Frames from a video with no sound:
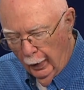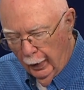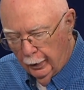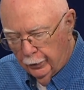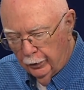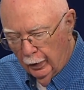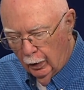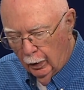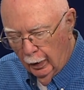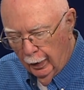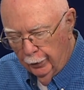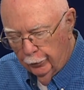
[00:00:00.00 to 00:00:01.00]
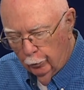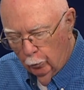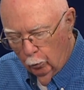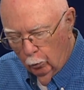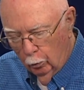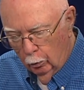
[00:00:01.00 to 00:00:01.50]
Excel High
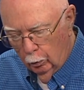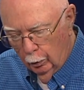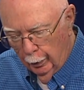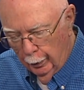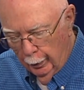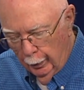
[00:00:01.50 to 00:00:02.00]
School